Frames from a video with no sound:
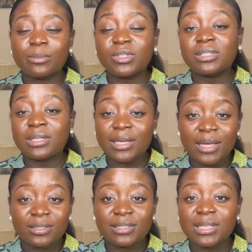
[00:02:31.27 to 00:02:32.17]
going to say here
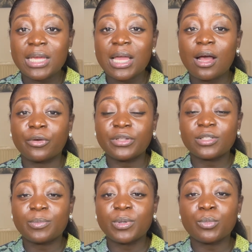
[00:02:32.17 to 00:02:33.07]
today are going to
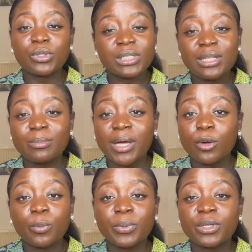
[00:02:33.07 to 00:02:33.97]
be mostly my
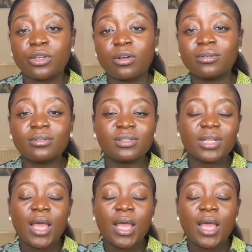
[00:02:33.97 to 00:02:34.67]
opinions.